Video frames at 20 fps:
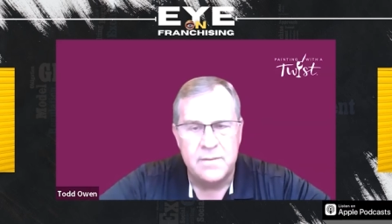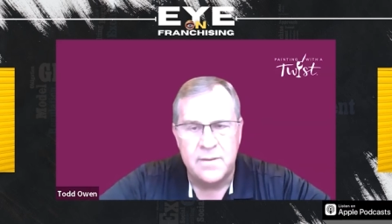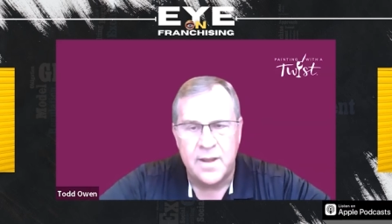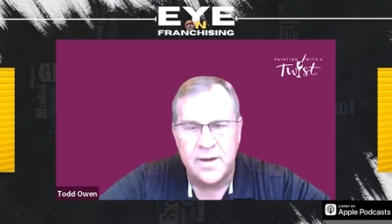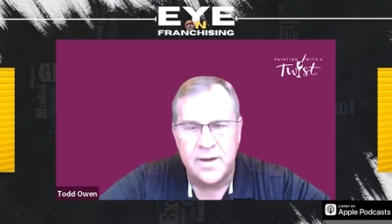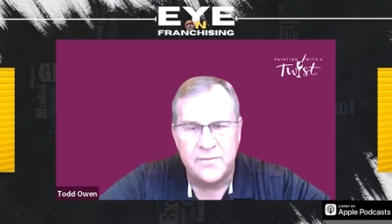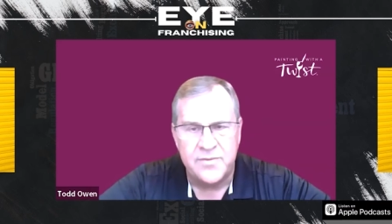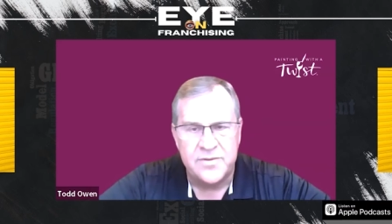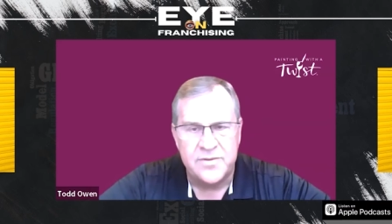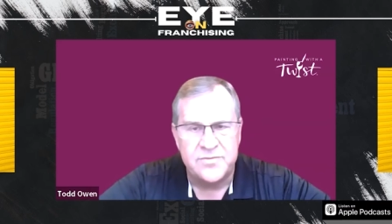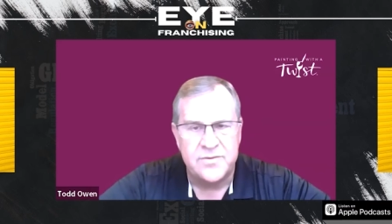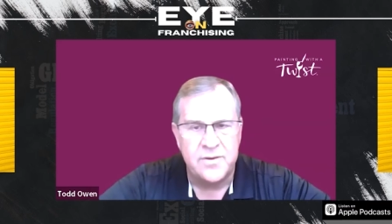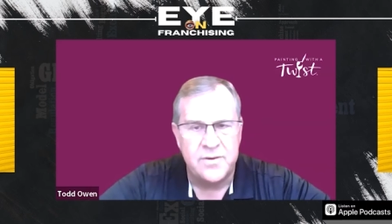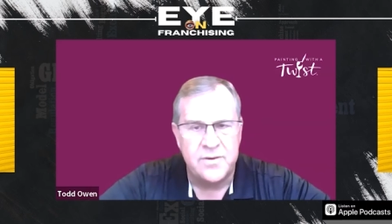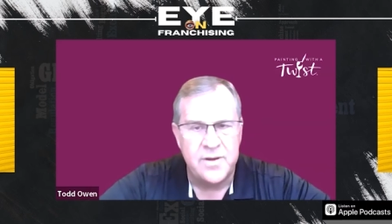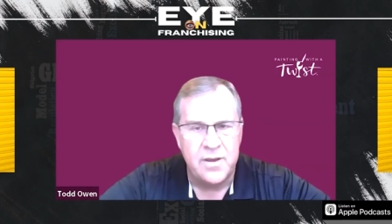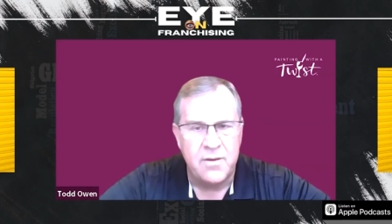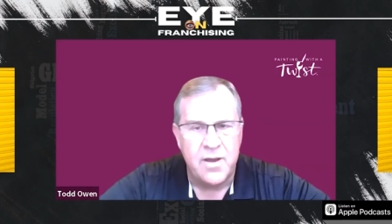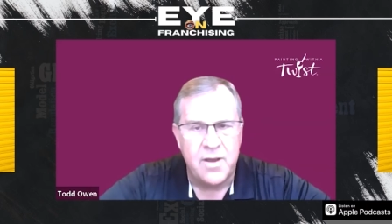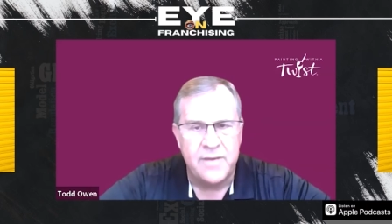Not every
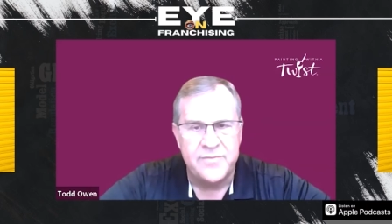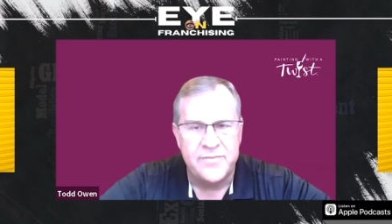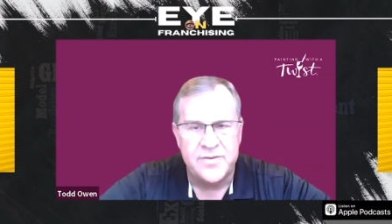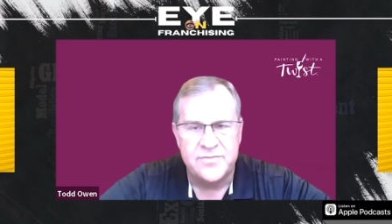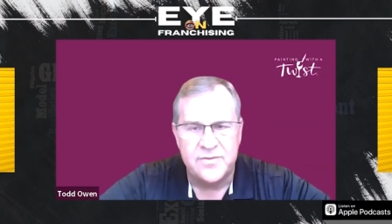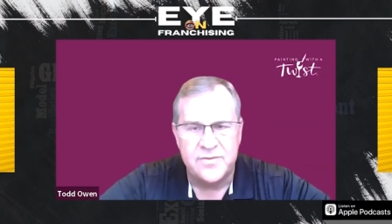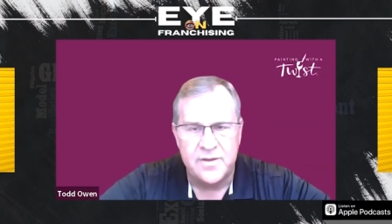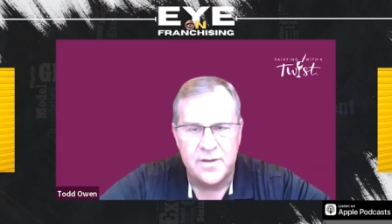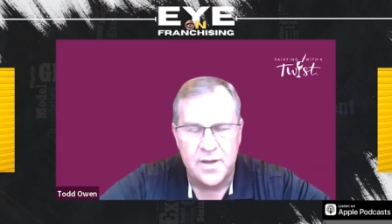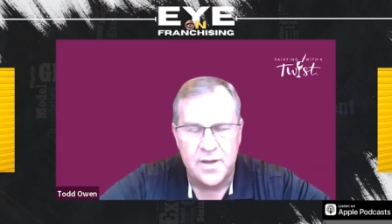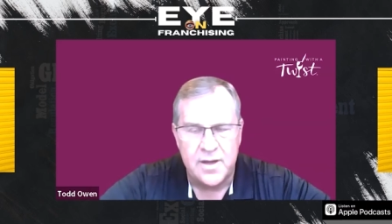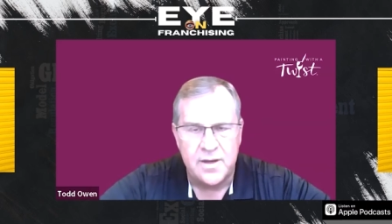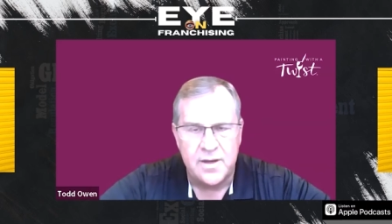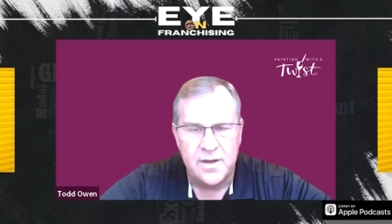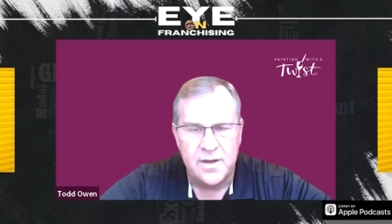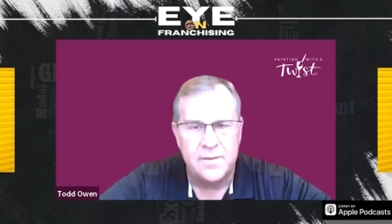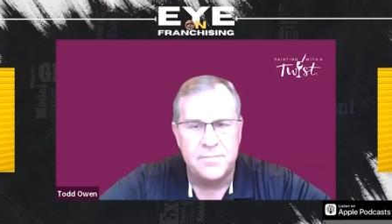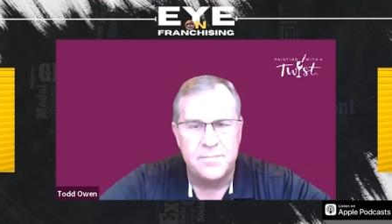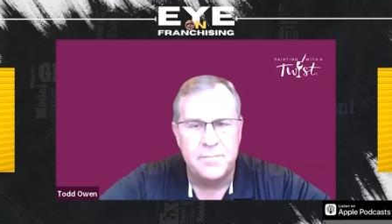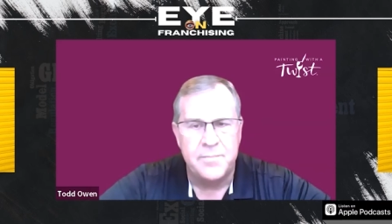studio obviously
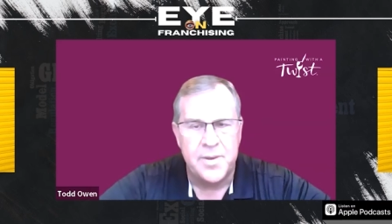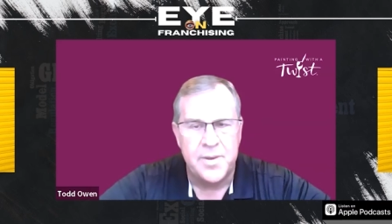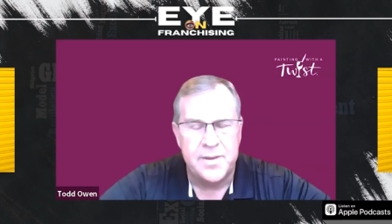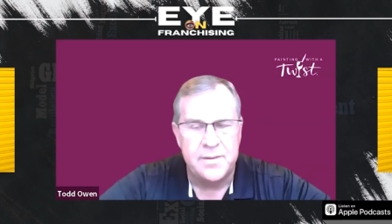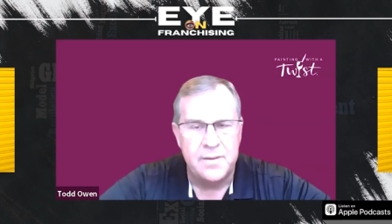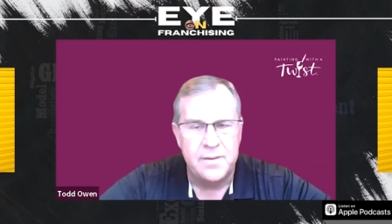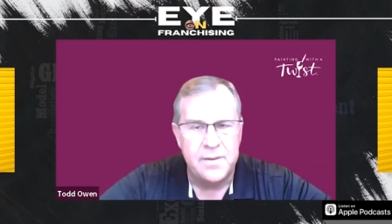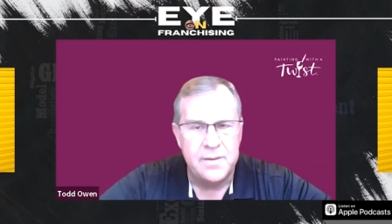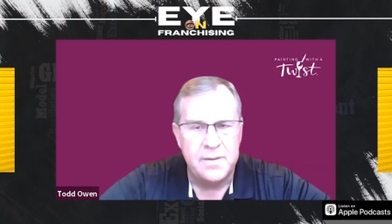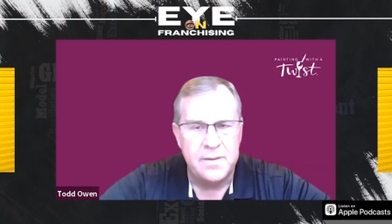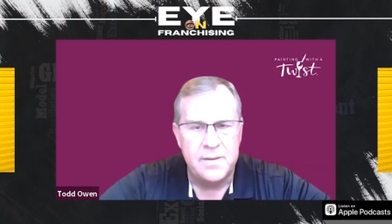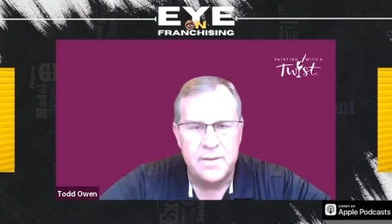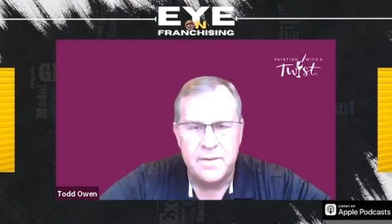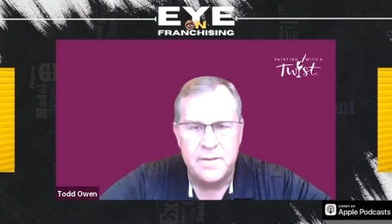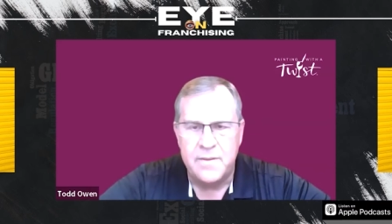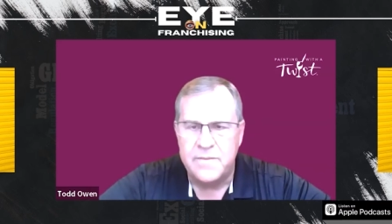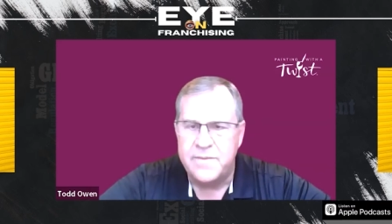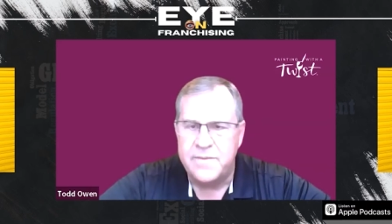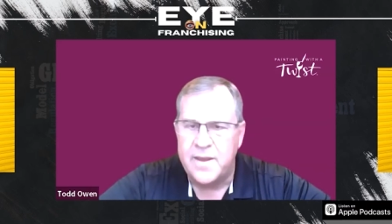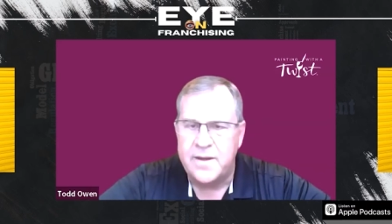needed it, but
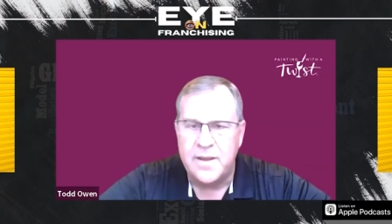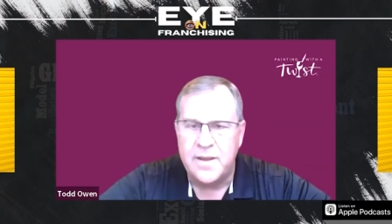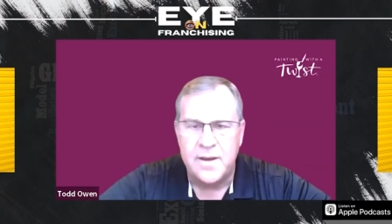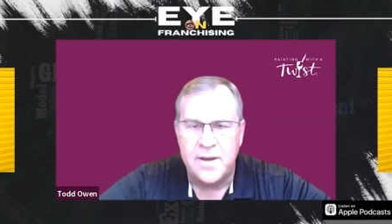they